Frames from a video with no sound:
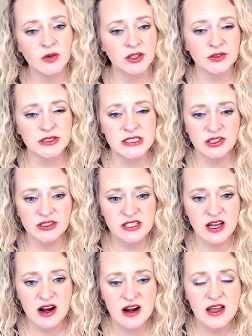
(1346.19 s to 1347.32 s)
what your results
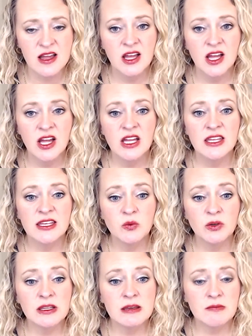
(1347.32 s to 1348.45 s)
are, it
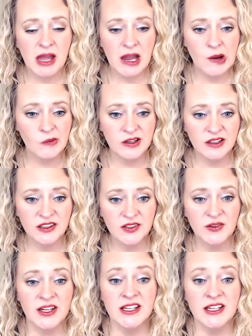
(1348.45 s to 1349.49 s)
will empower you.